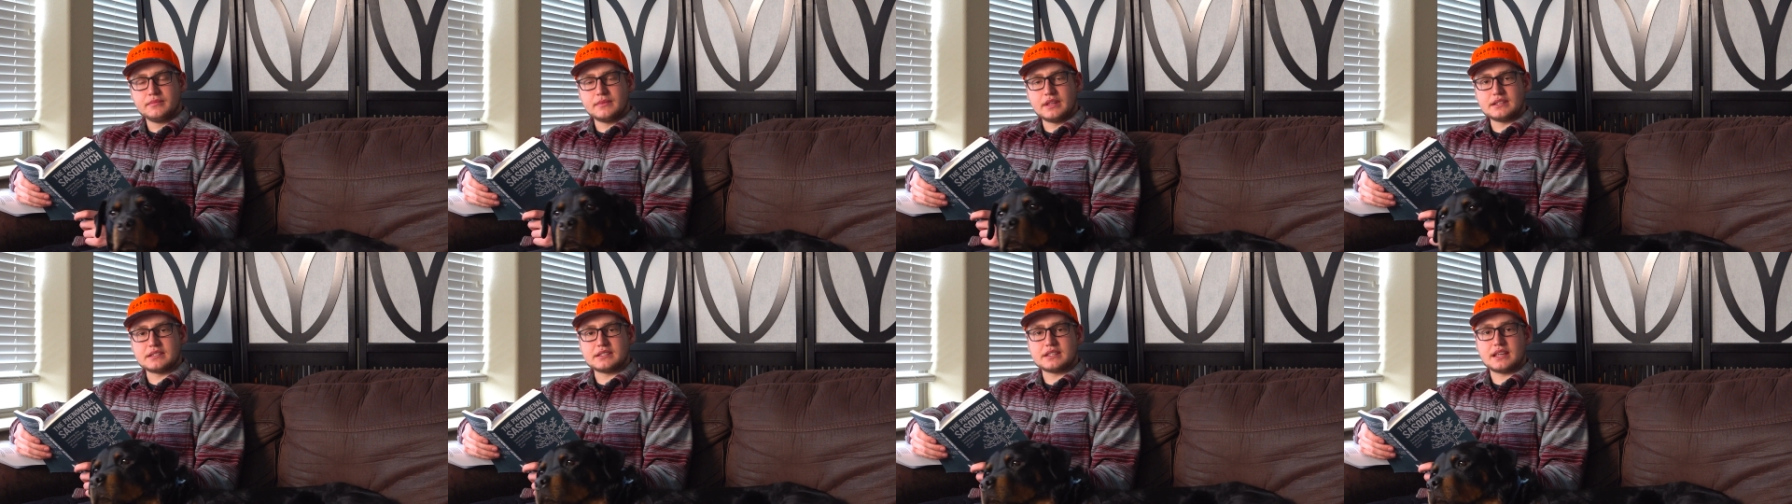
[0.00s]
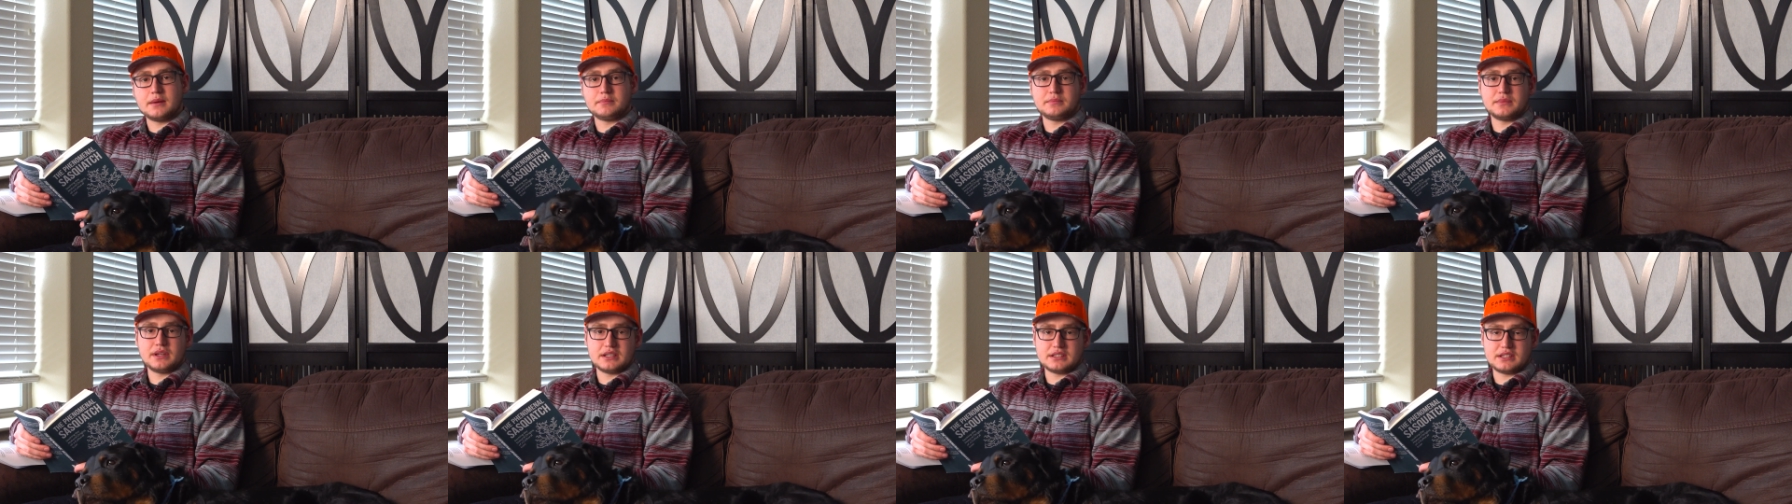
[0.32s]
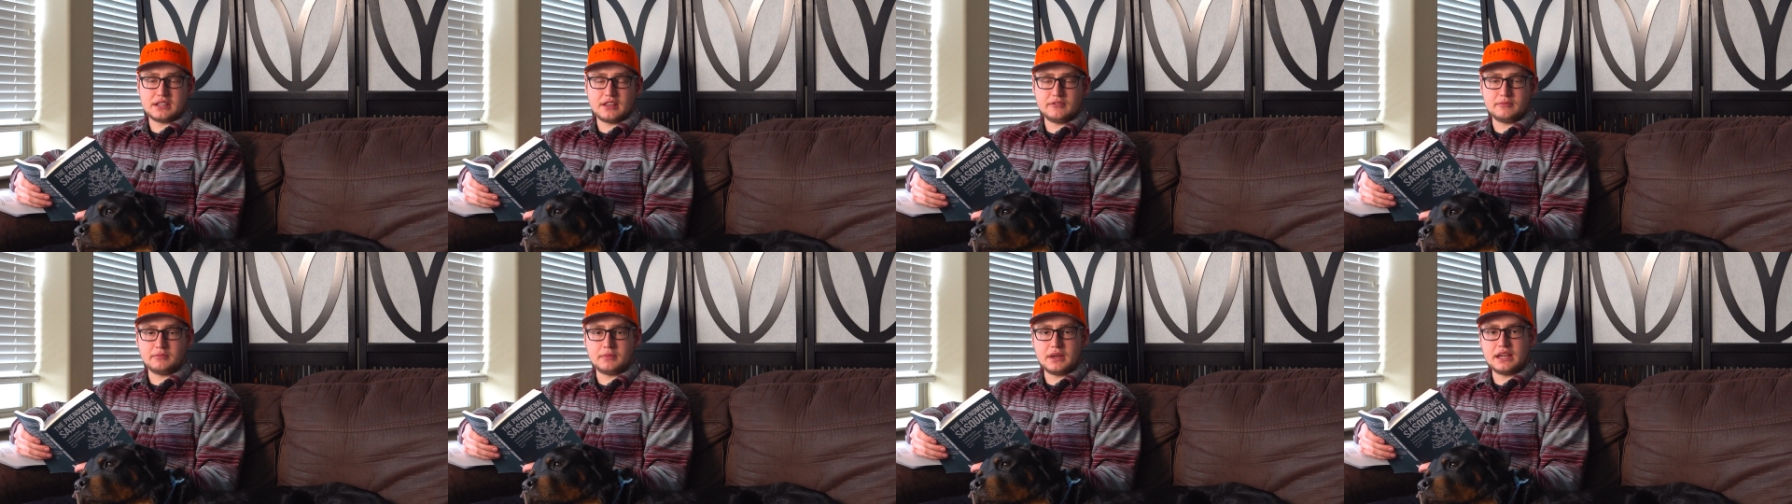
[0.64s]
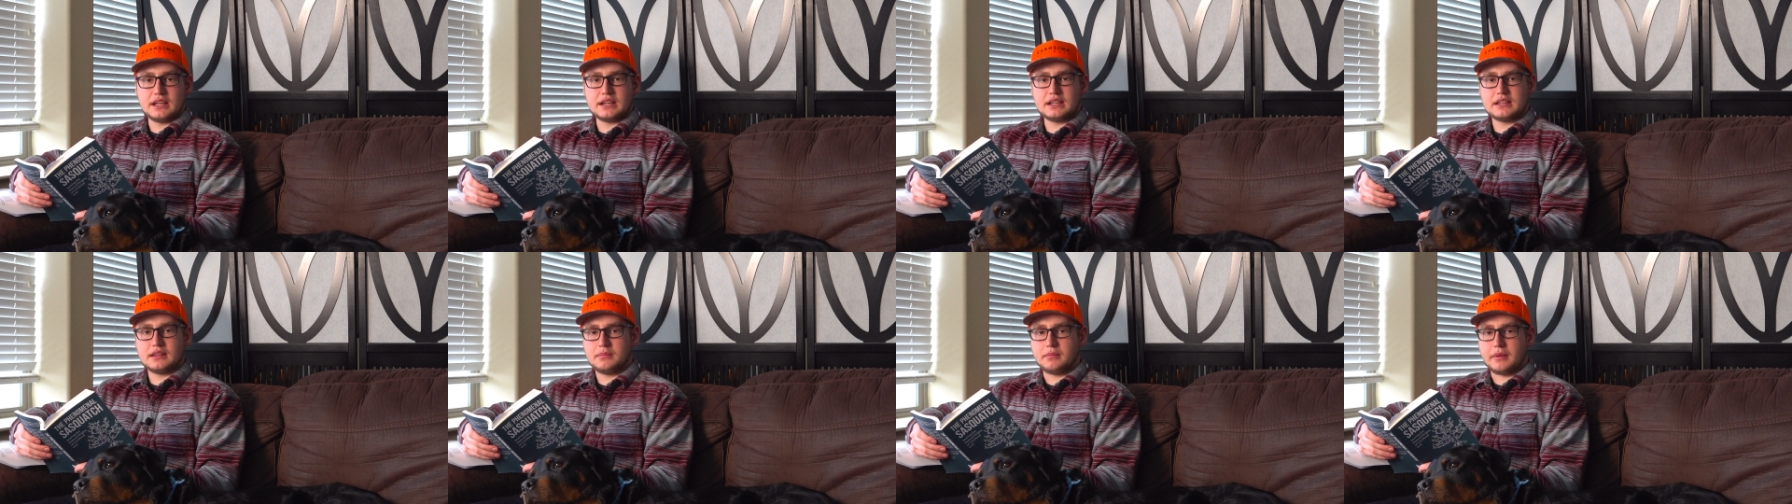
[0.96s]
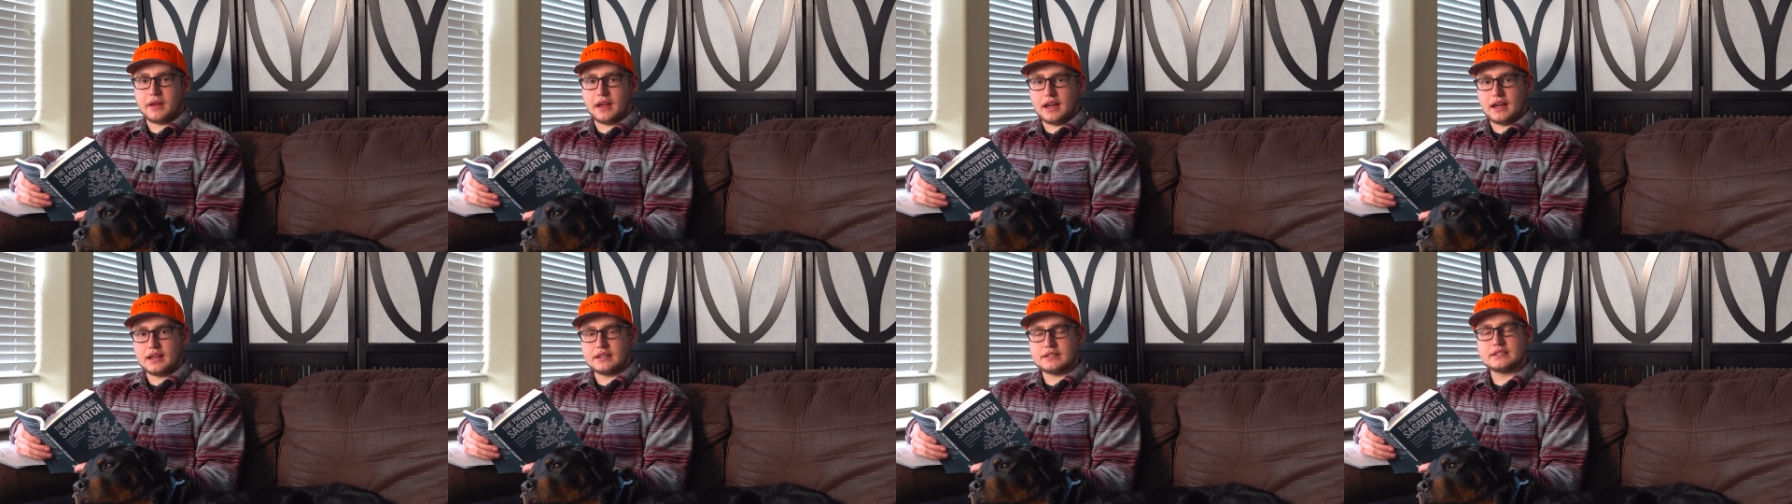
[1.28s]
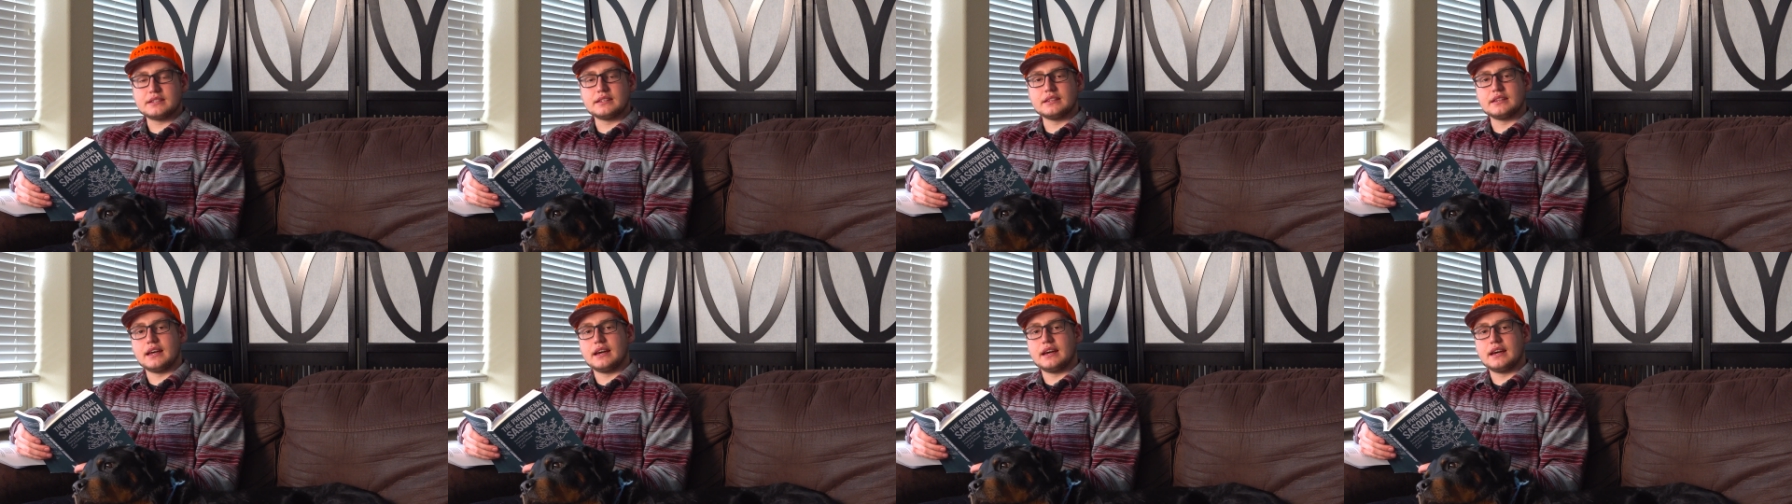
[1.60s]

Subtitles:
that skeptics have made in the past,